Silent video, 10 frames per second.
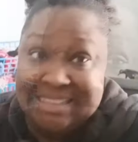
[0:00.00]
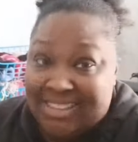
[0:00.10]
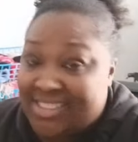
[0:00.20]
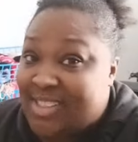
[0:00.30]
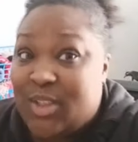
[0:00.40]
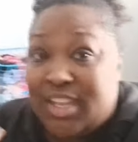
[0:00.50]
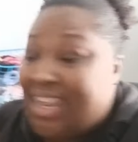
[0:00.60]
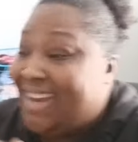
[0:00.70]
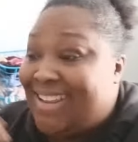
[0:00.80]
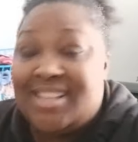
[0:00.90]
So the
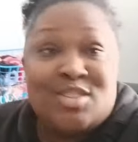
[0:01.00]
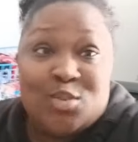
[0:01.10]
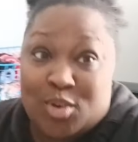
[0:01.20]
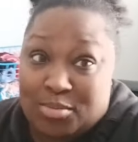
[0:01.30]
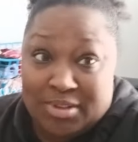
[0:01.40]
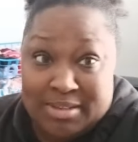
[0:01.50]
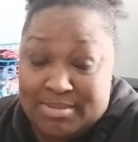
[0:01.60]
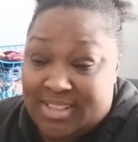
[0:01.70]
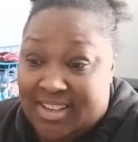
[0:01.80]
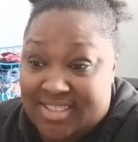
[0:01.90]
lighting is horrible
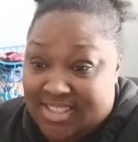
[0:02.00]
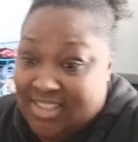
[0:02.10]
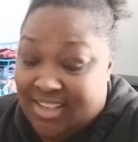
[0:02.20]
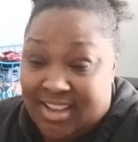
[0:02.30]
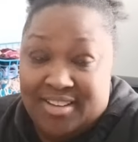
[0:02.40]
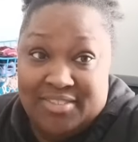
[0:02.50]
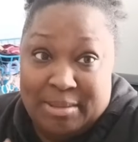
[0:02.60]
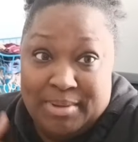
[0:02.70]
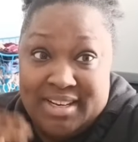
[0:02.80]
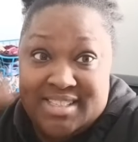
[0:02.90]
upstairs in the loft. I
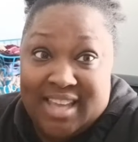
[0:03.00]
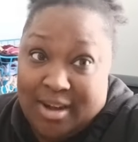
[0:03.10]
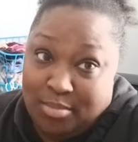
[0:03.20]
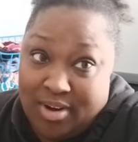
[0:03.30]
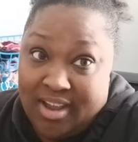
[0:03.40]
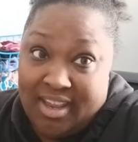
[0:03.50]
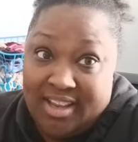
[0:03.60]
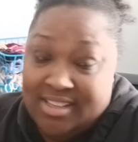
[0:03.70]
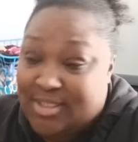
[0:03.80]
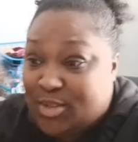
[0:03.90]
mean, it's kind of bright.
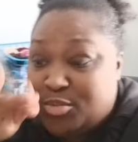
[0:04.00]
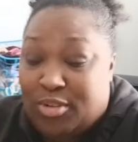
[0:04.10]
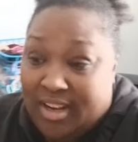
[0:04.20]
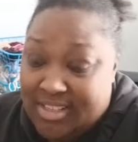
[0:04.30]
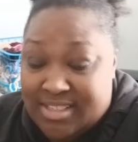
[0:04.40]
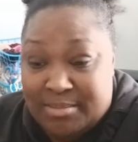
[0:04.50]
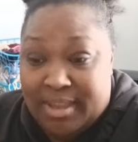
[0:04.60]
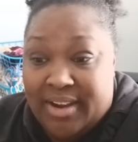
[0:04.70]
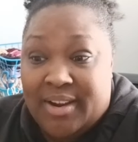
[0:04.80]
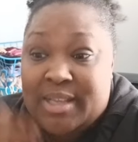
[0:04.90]
It's too bright in some
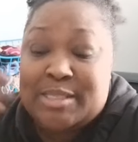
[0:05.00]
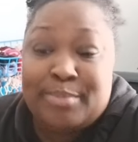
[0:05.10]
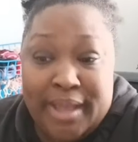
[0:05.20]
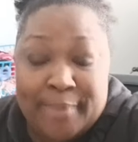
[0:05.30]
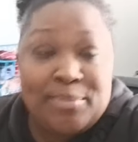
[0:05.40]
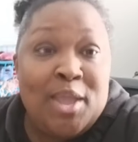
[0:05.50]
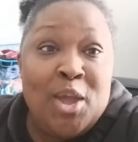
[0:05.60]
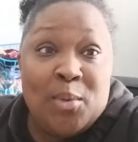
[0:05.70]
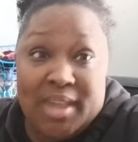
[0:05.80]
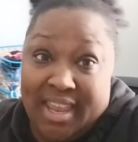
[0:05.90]
areas. But
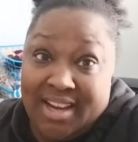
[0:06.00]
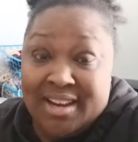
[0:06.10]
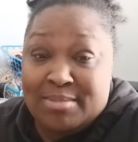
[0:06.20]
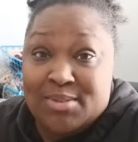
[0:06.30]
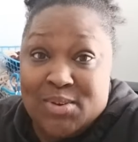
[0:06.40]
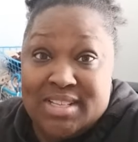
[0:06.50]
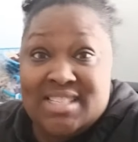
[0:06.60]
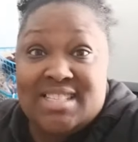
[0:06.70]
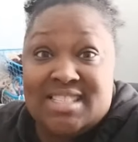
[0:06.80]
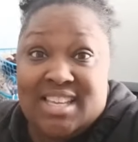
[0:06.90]
we ended up going
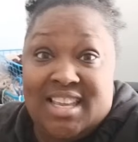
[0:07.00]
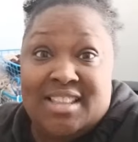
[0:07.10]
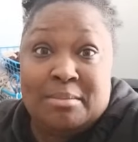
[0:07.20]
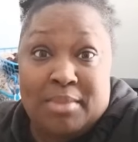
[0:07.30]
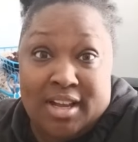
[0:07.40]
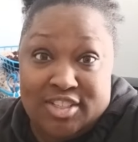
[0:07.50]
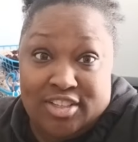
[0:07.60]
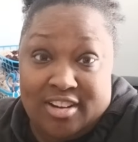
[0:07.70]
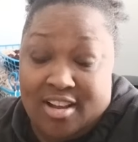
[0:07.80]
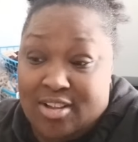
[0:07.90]
to see the
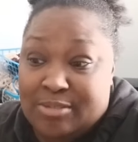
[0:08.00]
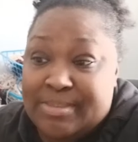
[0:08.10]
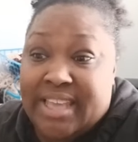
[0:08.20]
modular homes.